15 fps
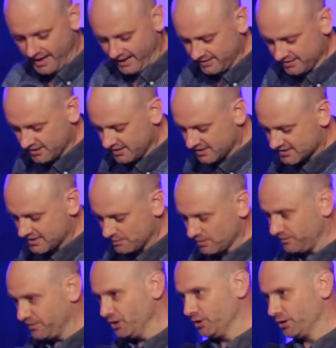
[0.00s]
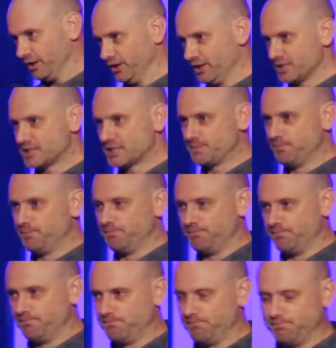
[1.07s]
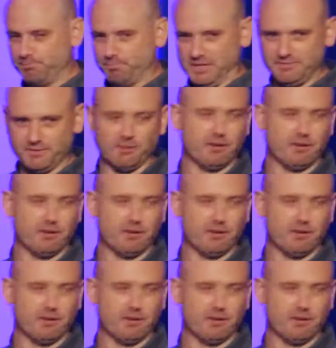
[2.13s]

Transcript: And some of you are going to be